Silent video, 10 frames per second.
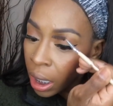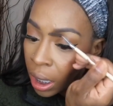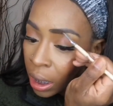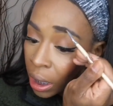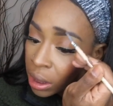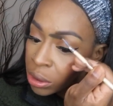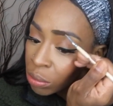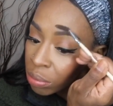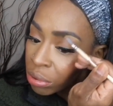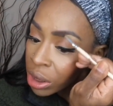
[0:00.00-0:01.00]
I like to
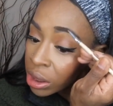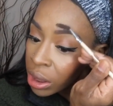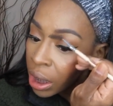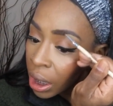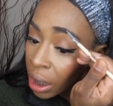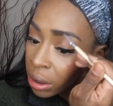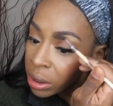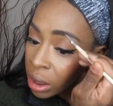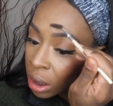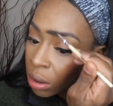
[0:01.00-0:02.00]
brush the hairs
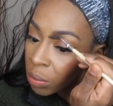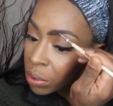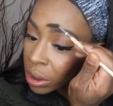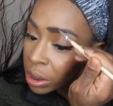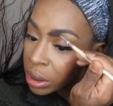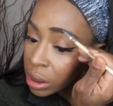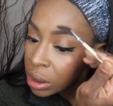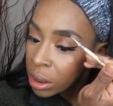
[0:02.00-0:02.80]
upwards.